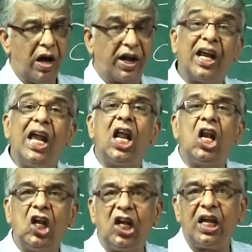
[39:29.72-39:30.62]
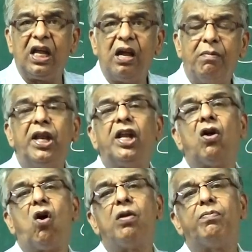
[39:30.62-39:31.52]
rarely by a
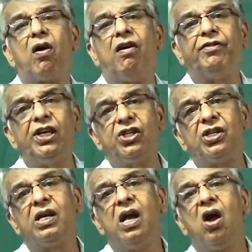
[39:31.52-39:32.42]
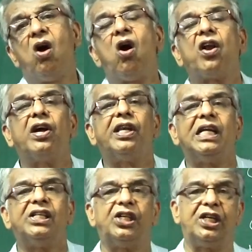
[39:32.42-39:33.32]
non-profit
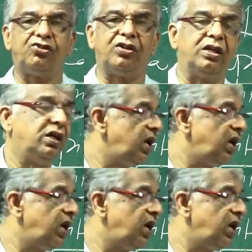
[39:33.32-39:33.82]
organization.